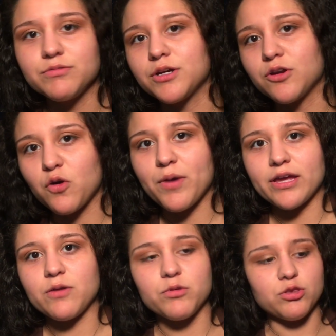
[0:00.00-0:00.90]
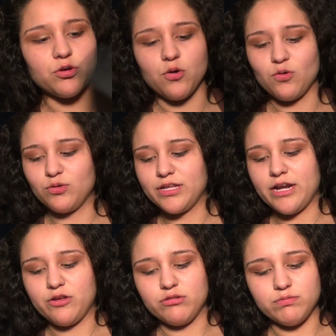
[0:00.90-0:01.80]
We're gonna go back in with the gold that
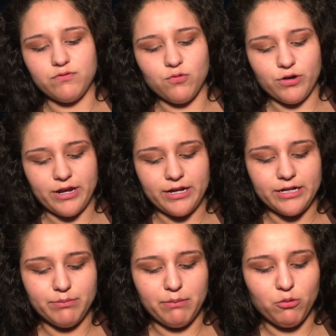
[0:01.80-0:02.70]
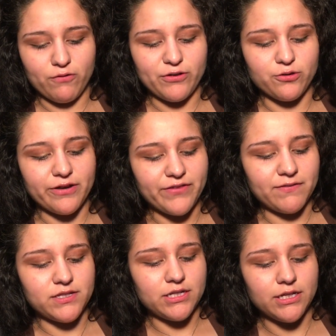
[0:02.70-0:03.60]
I used beforehand in my Morphe
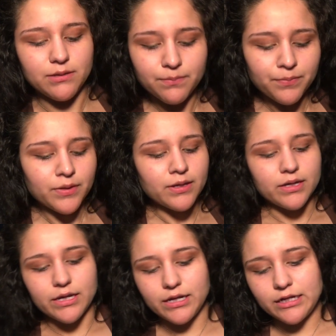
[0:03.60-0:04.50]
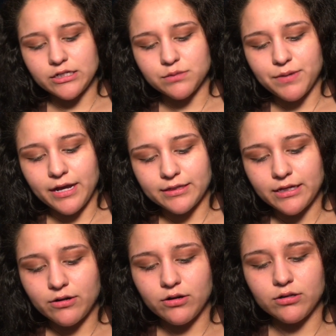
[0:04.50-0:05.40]
35T, and I just packed
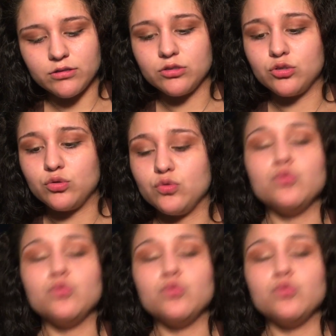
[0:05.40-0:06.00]
that on to